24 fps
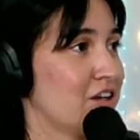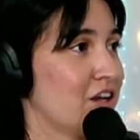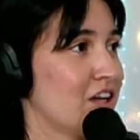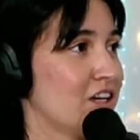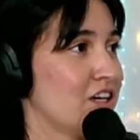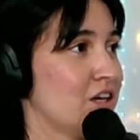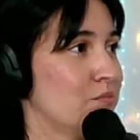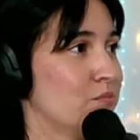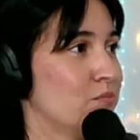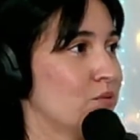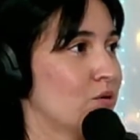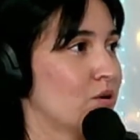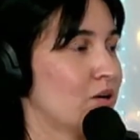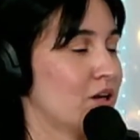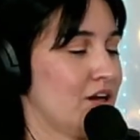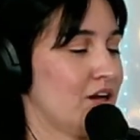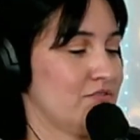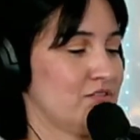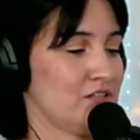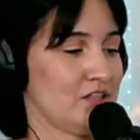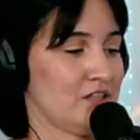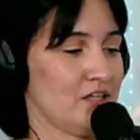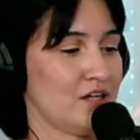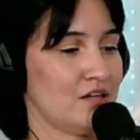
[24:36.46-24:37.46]
I get bored. I
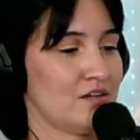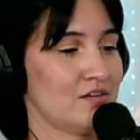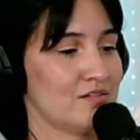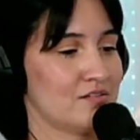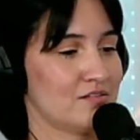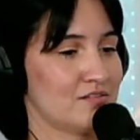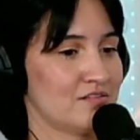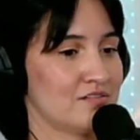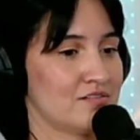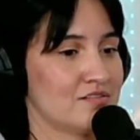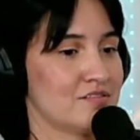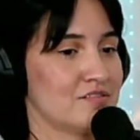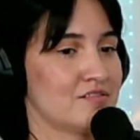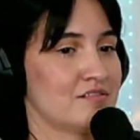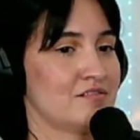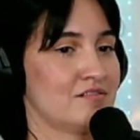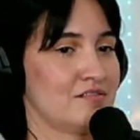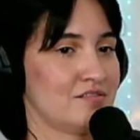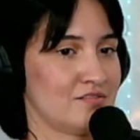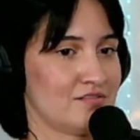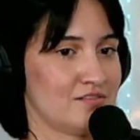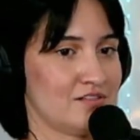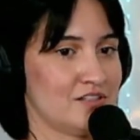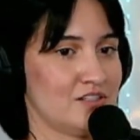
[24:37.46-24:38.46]
have to
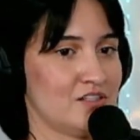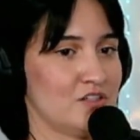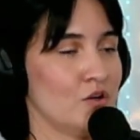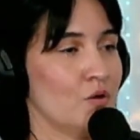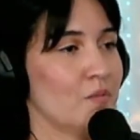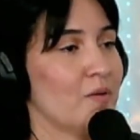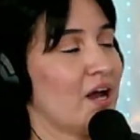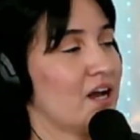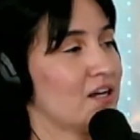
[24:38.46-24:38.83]
go